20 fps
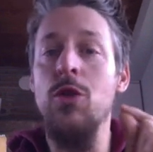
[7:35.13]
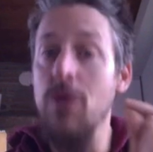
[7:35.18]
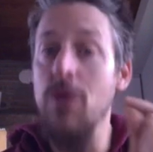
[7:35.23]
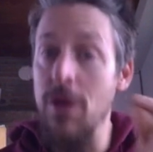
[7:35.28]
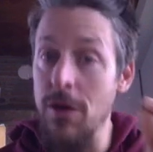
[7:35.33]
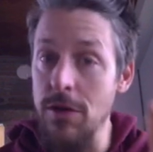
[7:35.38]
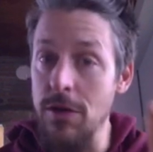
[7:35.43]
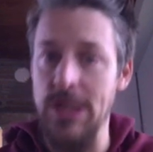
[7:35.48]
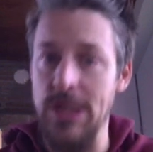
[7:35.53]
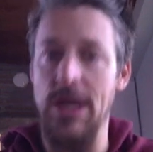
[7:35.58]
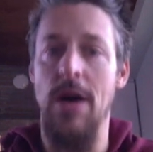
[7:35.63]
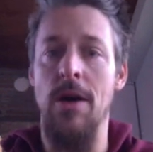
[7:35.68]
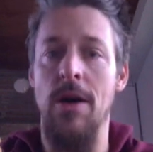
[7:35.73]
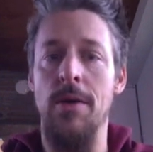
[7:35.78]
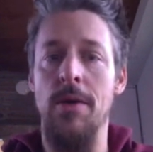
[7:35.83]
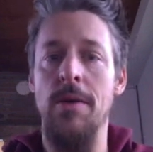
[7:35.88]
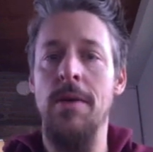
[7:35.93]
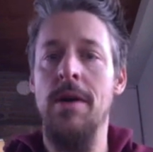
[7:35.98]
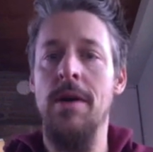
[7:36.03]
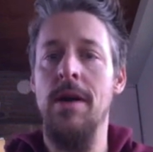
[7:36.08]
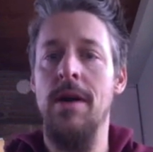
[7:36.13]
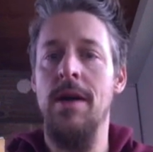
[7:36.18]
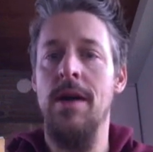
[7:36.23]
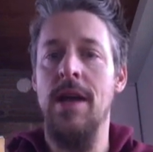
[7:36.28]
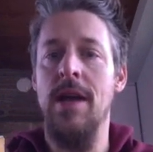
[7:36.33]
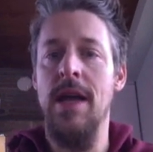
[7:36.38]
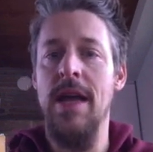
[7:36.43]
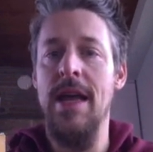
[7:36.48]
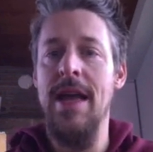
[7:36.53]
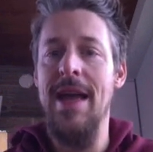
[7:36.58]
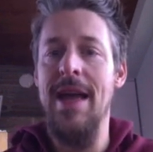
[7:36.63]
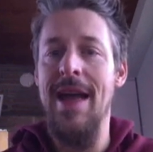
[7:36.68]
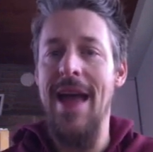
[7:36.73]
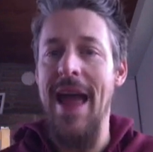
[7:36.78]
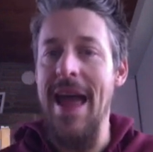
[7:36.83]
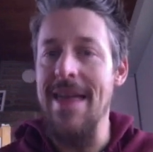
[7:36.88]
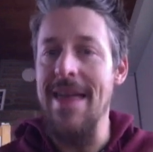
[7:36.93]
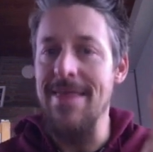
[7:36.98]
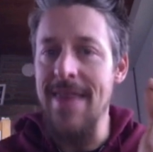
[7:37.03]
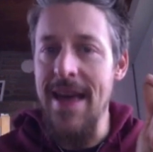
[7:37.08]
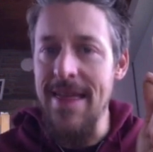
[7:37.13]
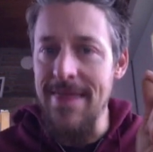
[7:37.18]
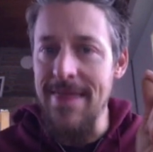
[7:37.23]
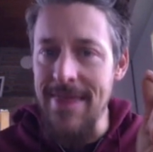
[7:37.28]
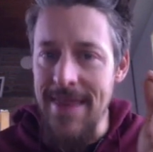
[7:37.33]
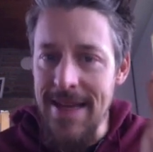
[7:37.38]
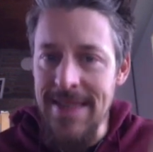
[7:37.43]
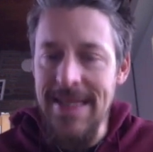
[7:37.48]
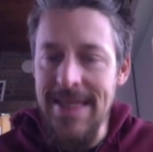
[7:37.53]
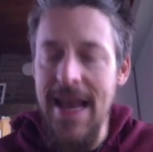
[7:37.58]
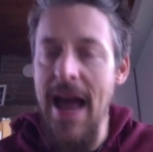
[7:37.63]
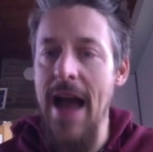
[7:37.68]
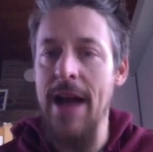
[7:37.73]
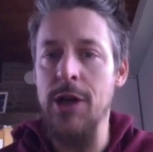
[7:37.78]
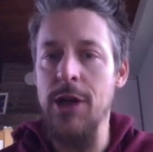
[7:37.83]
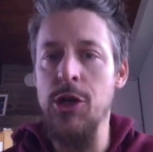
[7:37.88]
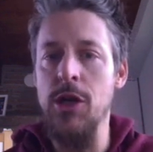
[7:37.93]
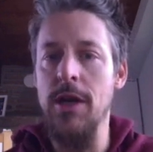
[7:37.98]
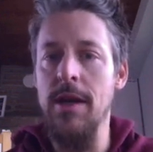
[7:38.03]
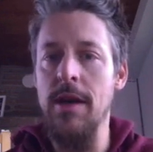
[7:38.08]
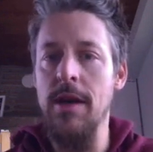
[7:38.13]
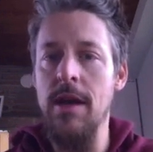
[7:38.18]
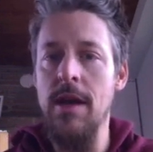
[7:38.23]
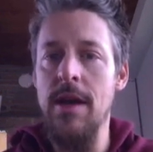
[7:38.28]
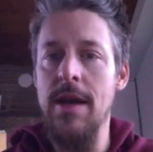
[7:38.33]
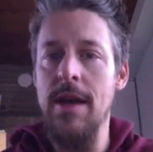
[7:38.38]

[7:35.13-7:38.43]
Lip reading: do so, and that this action